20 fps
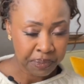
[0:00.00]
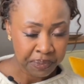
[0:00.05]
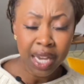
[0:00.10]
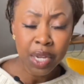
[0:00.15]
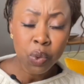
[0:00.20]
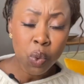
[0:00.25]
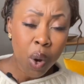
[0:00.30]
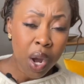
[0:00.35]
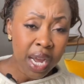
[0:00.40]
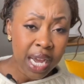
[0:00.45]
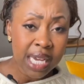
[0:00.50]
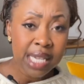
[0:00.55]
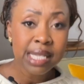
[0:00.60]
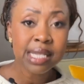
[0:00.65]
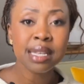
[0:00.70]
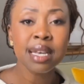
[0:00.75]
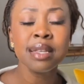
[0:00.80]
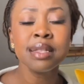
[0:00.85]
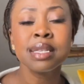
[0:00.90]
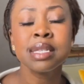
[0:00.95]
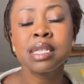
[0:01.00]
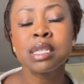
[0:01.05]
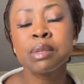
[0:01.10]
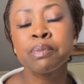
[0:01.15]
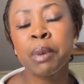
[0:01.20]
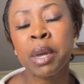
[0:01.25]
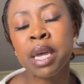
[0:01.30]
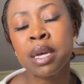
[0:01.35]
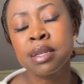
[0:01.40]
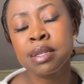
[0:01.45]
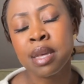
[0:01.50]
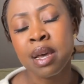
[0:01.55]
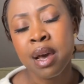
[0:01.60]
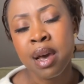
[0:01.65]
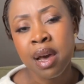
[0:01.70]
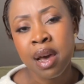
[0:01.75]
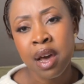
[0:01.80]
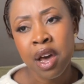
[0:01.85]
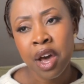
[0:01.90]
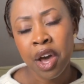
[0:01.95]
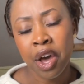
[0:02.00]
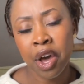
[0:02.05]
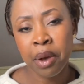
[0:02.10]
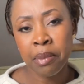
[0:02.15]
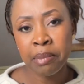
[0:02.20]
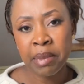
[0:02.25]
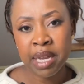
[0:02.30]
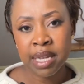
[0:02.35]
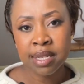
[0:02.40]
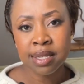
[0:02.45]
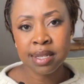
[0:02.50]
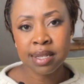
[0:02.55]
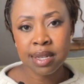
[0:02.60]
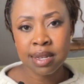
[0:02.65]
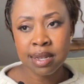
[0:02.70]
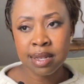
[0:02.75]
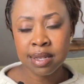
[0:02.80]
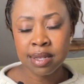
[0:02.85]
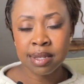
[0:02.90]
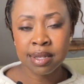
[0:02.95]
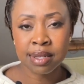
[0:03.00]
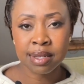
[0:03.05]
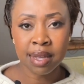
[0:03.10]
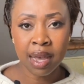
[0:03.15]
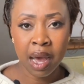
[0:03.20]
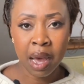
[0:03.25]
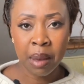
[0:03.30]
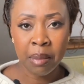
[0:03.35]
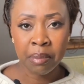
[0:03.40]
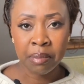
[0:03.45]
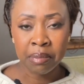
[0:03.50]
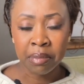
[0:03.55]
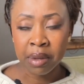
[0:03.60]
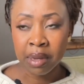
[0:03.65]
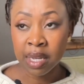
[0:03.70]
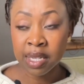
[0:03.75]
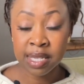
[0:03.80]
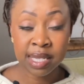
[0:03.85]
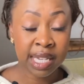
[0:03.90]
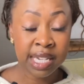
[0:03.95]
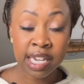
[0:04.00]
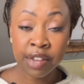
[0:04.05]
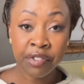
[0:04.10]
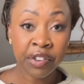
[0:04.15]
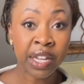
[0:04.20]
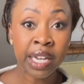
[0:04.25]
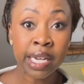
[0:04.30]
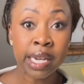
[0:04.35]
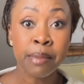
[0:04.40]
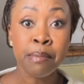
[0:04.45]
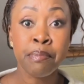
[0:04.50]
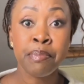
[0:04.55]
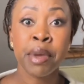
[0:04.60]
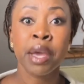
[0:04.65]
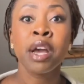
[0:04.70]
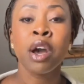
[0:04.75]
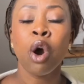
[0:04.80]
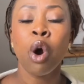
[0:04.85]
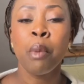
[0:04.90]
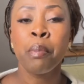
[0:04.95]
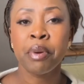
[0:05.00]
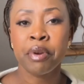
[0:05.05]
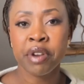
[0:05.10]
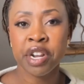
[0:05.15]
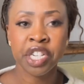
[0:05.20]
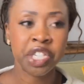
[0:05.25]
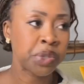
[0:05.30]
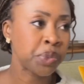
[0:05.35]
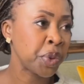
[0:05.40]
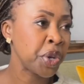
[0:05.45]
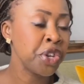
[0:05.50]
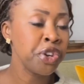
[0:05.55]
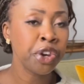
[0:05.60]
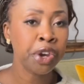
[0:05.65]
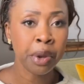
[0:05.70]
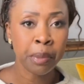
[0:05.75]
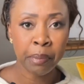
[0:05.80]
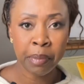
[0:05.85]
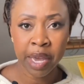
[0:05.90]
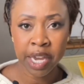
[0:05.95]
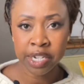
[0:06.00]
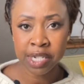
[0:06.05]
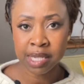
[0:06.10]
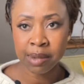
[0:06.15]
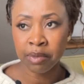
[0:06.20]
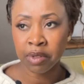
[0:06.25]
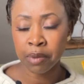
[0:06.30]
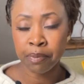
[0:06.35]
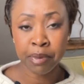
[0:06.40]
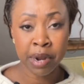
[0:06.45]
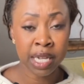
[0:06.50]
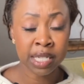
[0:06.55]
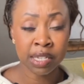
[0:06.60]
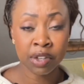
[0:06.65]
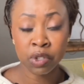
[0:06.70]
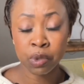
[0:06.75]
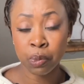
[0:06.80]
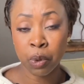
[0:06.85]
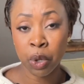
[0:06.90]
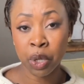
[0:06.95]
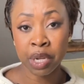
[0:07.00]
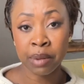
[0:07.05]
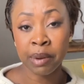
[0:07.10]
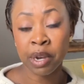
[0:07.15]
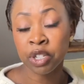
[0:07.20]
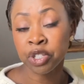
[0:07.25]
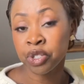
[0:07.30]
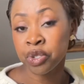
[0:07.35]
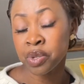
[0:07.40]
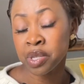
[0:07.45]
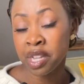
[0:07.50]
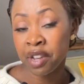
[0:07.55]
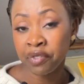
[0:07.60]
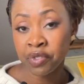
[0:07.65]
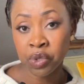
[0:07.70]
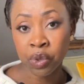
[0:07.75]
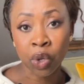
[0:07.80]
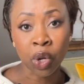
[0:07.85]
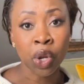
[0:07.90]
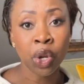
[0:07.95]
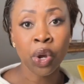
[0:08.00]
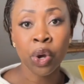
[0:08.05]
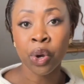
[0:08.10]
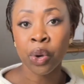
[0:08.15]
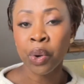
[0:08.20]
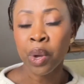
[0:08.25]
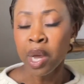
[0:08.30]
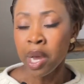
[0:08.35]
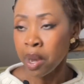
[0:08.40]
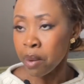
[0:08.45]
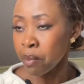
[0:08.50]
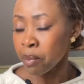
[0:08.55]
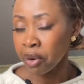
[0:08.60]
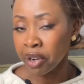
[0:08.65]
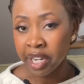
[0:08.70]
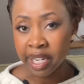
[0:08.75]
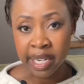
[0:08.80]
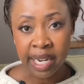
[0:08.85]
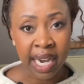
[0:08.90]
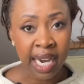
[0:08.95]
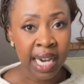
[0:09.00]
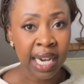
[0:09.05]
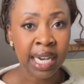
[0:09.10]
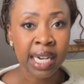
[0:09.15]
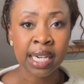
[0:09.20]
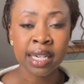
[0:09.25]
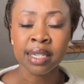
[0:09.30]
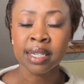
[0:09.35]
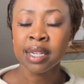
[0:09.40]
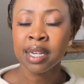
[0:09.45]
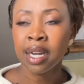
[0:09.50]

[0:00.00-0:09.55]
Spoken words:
And why I say this is because Hermes is a significantly bigger operation when you compare to some of the brands I've spoken about, Joseph, Duclos, Moynat,